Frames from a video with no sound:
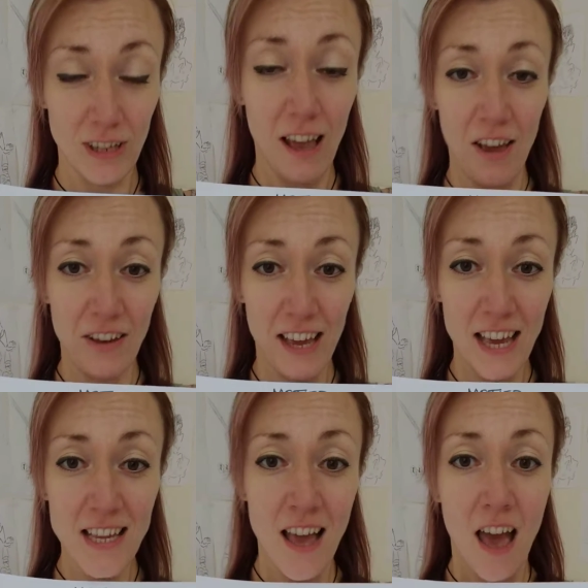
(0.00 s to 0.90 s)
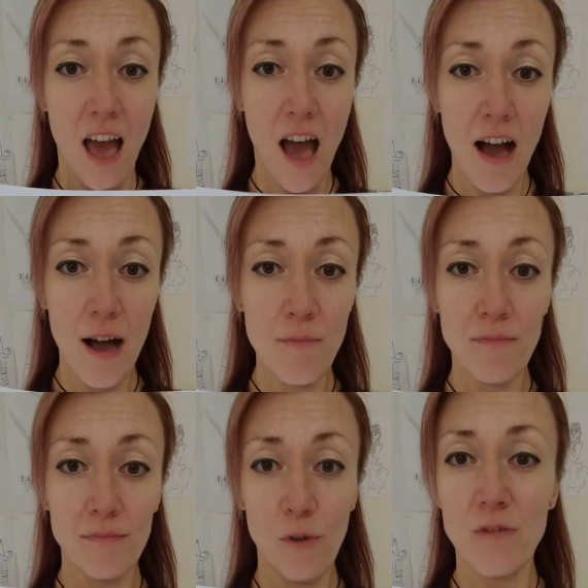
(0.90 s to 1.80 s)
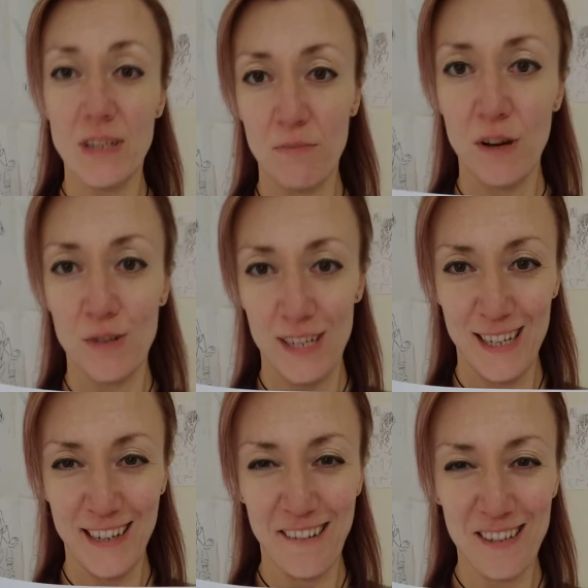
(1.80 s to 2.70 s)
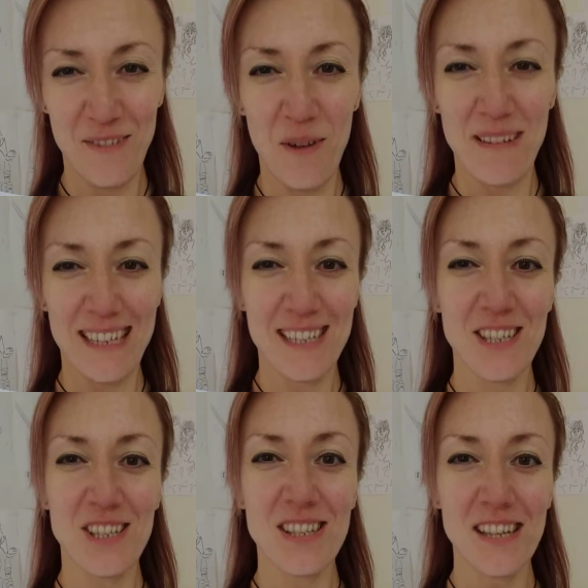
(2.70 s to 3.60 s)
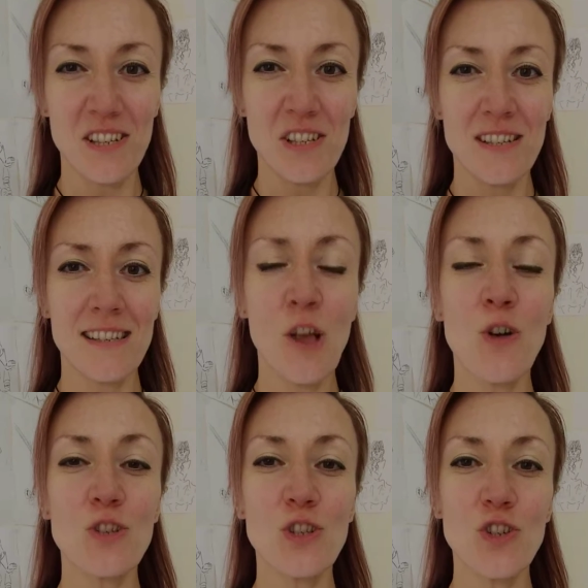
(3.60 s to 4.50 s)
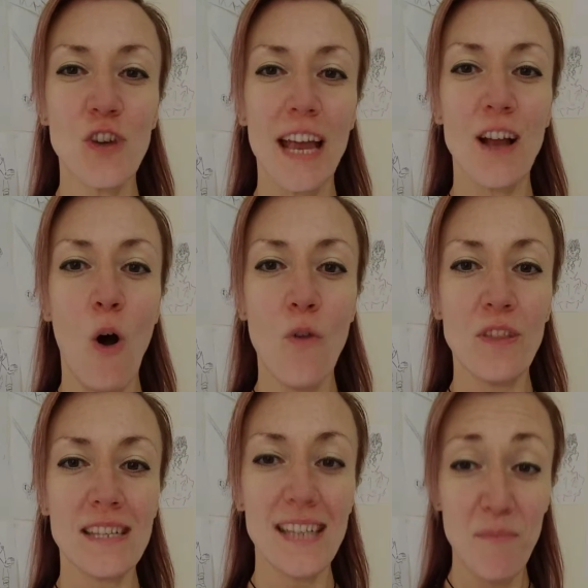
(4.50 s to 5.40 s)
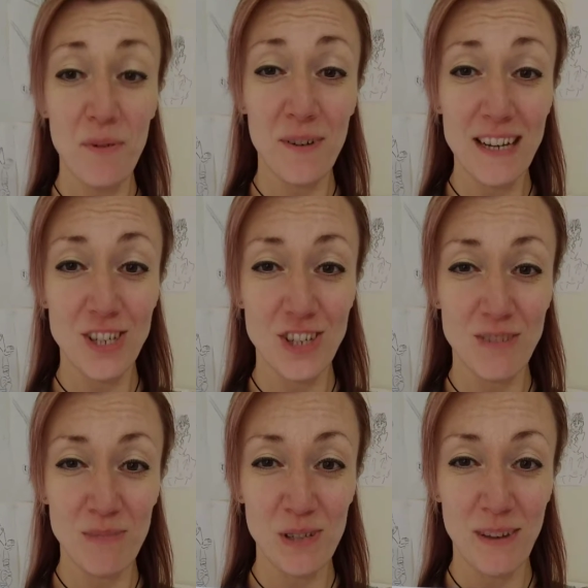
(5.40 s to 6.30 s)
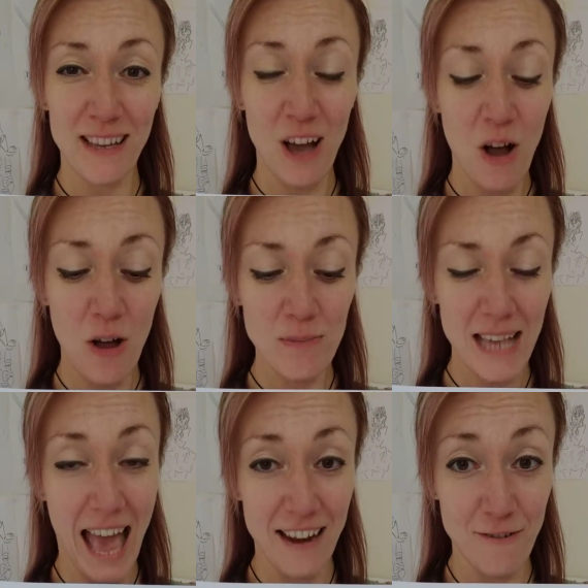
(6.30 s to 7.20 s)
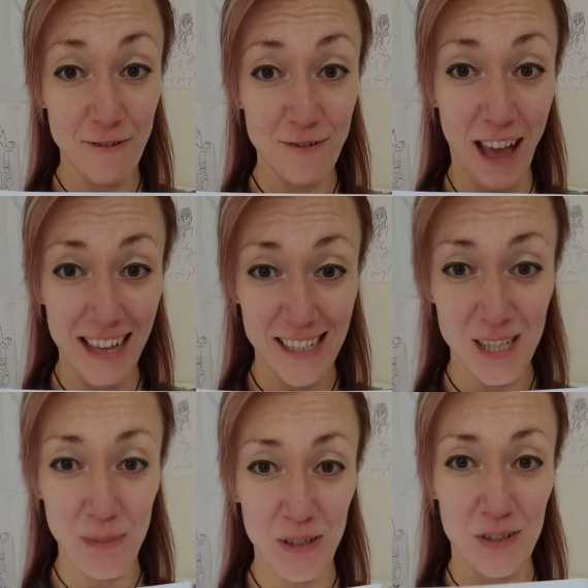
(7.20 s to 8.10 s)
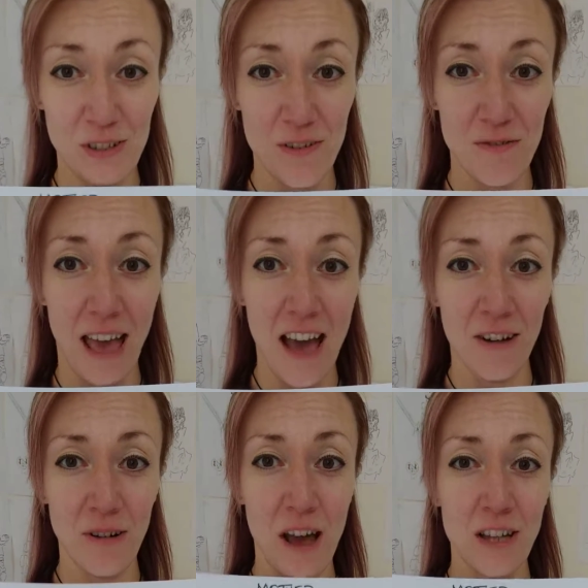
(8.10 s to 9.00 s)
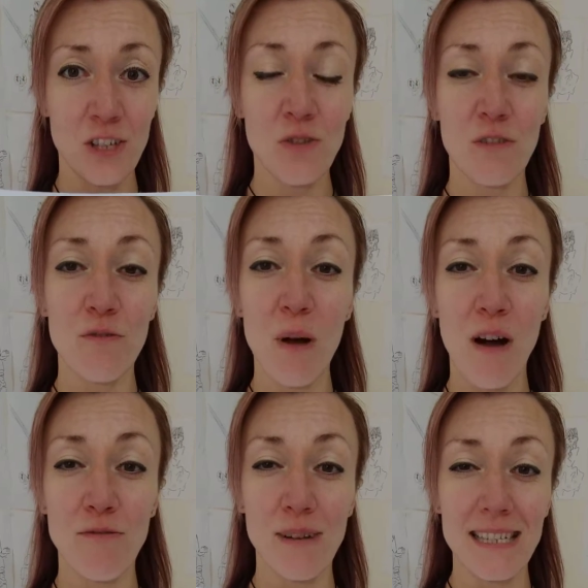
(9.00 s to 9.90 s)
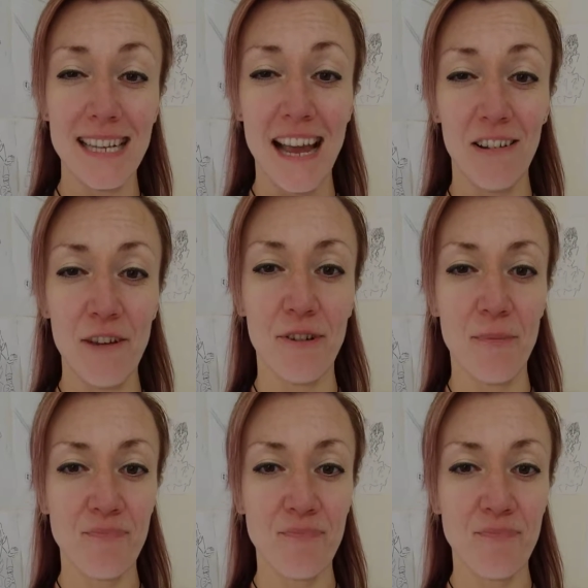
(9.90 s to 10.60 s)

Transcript: Okay, obviously protein in there as well, but let's just concentrate on the separation between carbs and fats because of our two different pathways in our liver.